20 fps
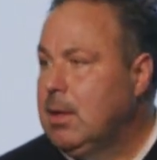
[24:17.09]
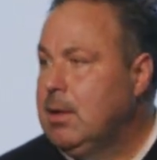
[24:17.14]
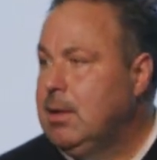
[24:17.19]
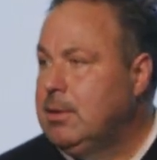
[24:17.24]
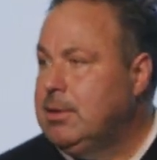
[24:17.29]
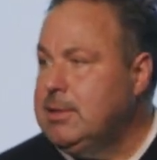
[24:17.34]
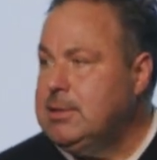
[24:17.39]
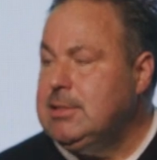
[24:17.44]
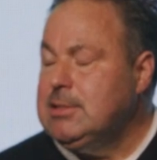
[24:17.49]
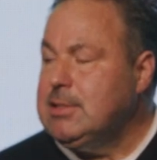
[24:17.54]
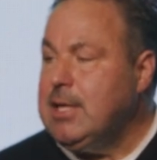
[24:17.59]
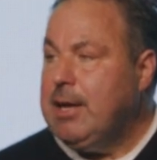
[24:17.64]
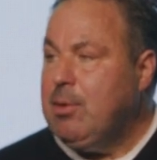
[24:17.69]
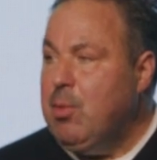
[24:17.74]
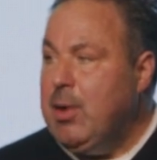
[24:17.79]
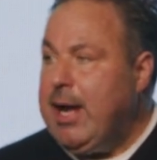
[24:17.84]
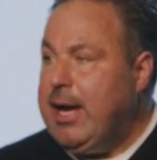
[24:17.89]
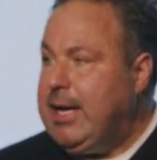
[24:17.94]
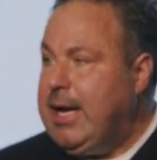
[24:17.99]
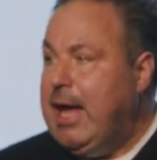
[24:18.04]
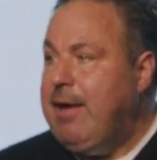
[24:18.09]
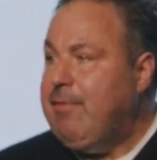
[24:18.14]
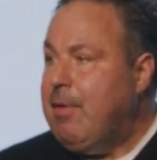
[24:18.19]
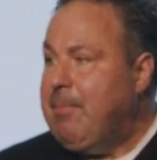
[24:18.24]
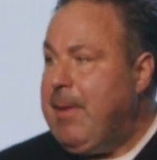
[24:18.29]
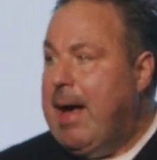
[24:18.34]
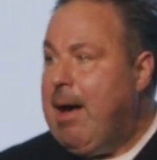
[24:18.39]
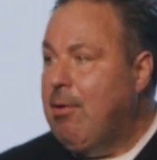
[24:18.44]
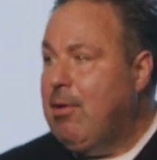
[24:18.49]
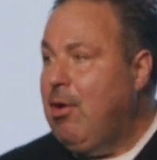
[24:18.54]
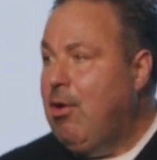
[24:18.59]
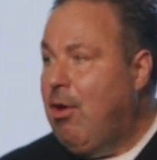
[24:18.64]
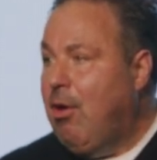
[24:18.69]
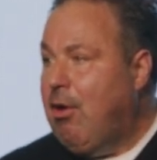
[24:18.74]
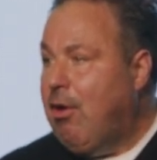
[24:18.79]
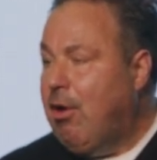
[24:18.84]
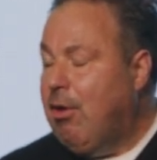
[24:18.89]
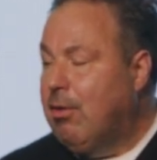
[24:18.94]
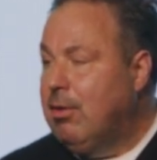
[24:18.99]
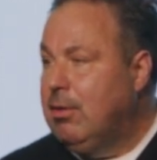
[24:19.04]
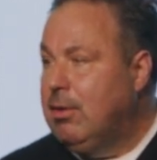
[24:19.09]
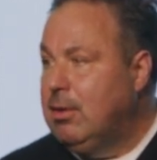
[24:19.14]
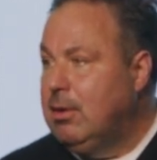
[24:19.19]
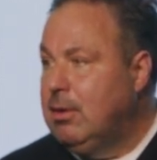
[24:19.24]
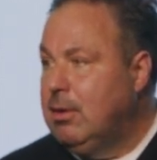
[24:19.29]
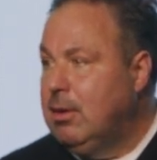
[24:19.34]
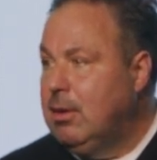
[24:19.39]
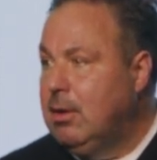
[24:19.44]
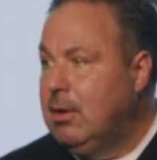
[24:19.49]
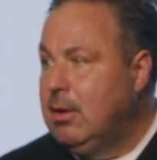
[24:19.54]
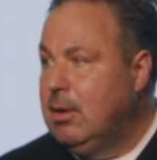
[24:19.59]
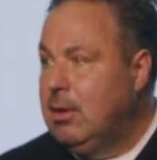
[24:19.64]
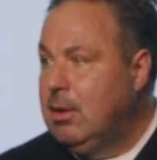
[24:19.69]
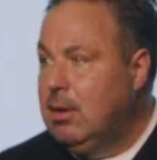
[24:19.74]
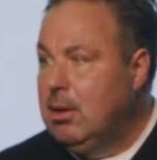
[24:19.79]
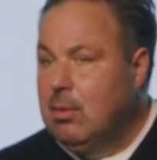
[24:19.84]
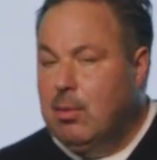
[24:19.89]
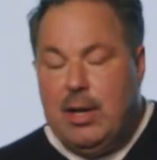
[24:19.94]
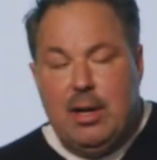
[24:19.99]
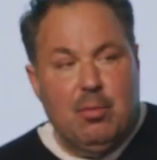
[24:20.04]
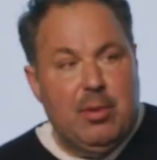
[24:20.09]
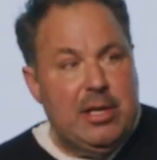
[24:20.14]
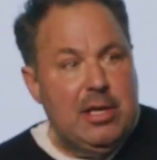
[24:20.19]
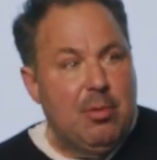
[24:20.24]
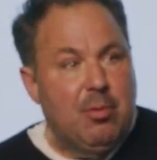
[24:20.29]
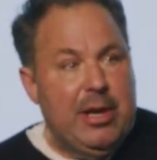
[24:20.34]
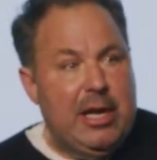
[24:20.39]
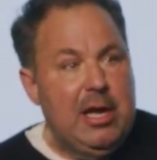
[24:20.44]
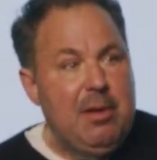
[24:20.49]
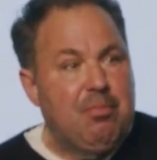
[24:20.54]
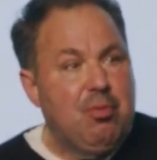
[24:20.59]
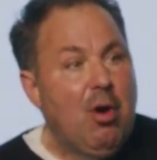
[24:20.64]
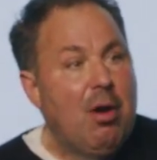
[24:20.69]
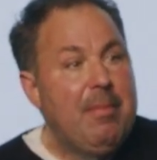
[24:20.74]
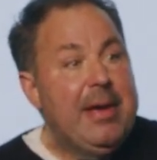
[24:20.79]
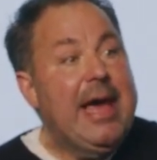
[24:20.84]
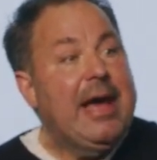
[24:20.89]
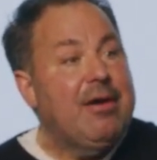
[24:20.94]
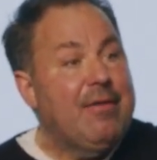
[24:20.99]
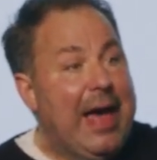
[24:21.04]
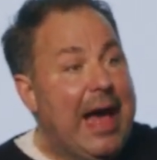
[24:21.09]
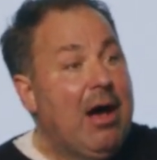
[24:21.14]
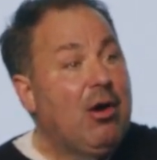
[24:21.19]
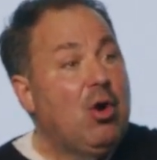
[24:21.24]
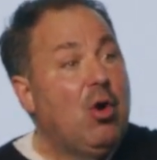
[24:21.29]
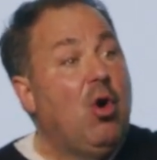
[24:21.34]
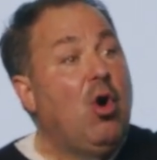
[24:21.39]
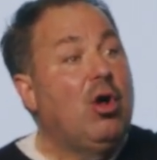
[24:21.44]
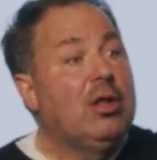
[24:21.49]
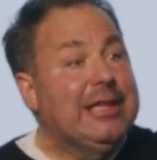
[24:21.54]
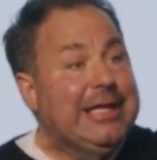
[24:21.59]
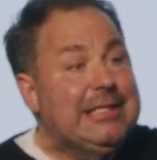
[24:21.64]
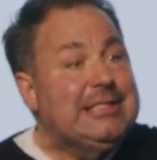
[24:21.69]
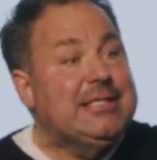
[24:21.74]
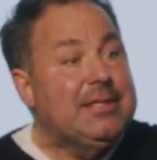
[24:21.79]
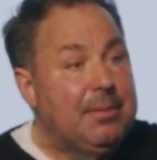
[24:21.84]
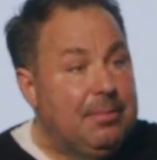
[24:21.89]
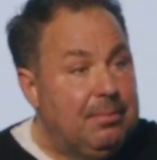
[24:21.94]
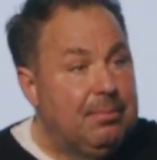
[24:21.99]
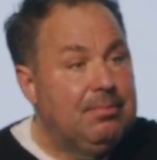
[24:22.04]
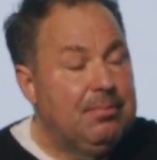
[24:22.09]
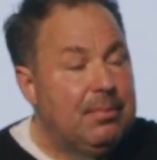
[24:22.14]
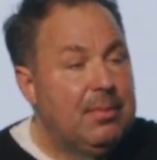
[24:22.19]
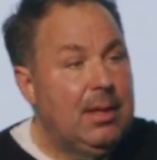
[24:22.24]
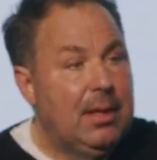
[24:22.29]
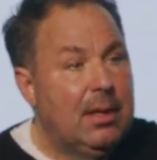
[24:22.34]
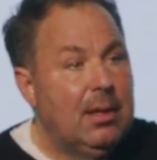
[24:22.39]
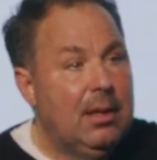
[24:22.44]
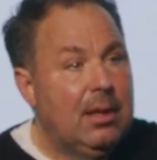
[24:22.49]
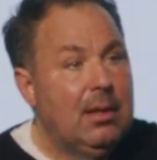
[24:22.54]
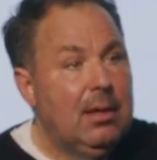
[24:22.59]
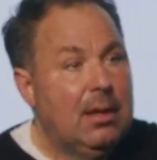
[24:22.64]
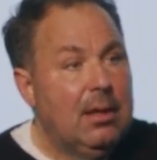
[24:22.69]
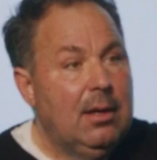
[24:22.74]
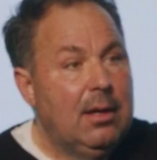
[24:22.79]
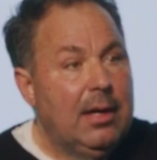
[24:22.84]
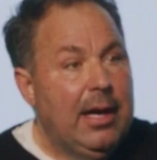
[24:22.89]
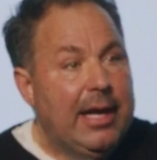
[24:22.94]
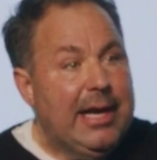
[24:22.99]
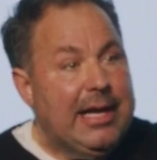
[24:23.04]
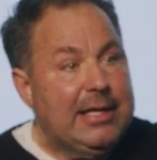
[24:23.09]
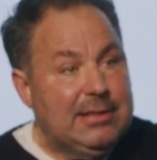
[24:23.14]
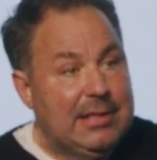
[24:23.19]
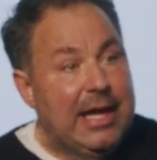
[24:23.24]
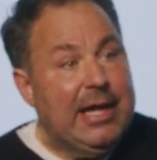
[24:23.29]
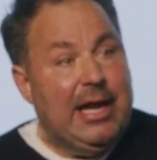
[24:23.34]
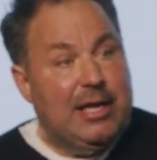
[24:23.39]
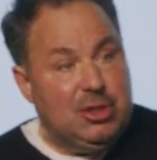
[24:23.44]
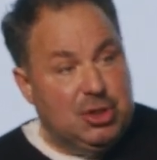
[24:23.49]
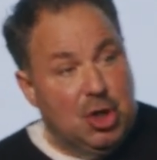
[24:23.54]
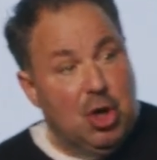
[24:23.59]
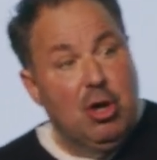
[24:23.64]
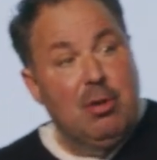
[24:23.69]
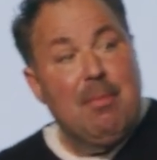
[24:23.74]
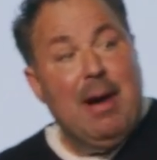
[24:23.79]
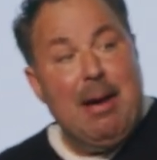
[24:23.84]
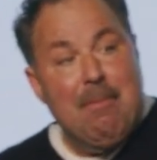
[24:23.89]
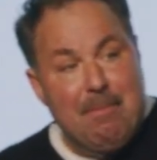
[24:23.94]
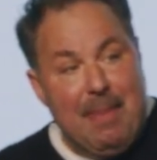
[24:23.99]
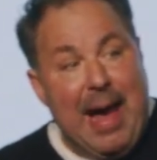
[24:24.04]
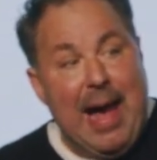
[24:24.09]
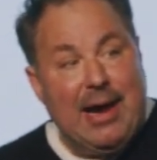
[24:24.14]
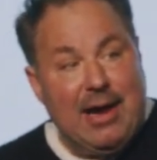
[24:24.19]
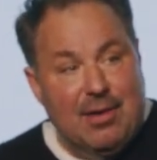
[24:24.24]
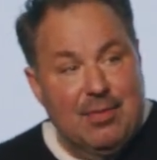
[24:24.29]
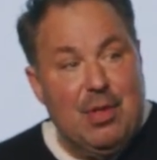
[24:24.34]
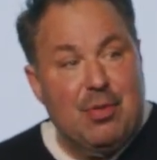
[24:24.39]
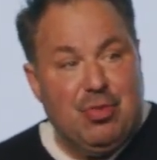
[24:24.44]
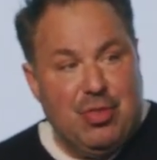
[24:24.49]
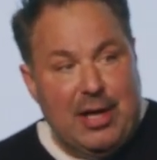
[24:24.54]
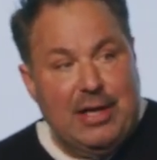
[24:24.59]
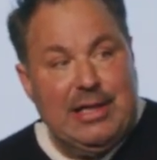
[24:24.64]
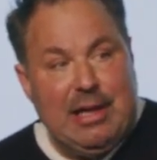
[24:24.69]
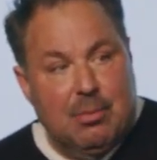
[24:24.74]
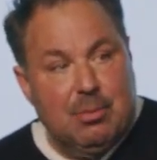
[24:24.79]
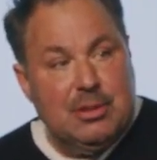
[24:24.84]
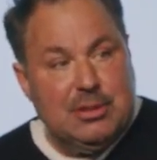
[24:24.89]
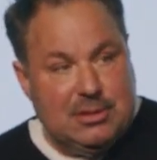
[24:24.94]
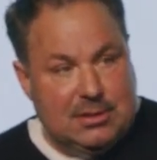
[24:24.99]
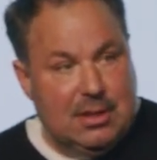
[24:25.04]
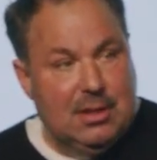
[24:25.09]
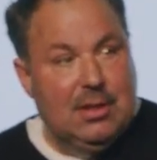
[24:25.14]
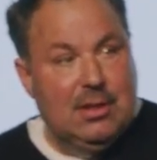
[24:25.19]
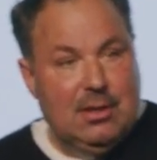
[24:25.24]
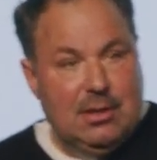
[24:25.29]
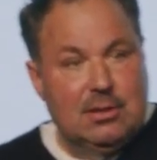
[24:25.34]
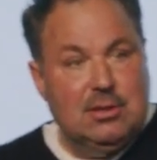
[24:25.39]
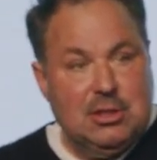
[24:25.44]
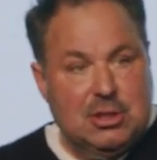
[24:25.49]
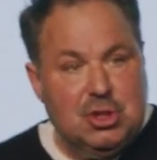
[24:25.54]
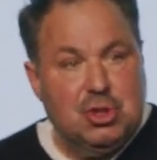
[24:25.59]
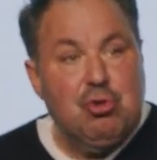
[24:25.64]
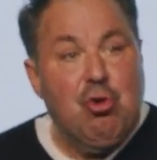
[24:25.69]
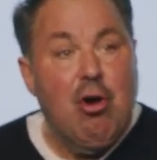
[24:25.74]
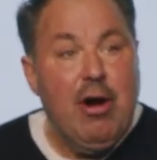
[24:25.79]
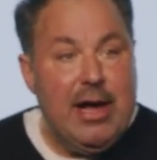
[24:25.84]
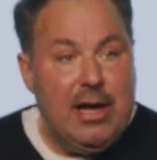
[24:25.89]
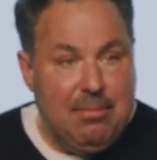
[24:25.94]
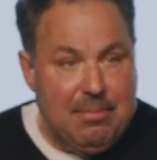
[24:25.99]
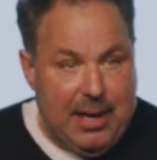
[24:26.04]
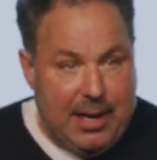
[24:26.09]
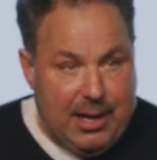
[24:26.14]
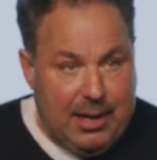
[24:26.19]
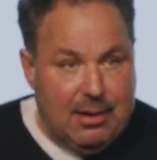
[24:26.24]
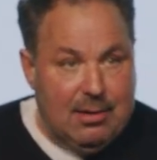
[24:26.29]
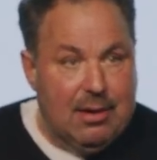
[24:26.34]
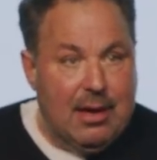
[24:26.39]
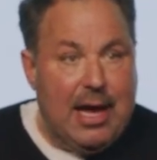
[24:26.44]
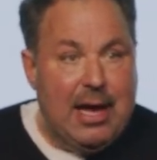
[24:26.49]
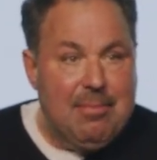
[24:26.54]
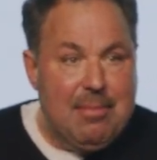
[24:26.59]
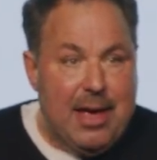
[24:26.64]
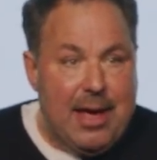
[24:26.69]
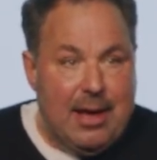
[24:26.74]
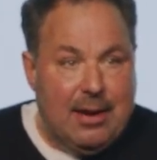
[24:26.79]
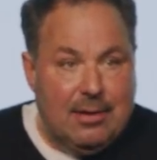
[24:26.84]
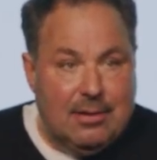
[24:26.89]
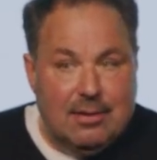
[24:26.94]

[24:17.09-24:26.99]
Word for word: This is like when I gave up alcohol, when, when, he, when he brought me out of alcoholism, and I, and I turned my back on the thing that was destroying me. Amen.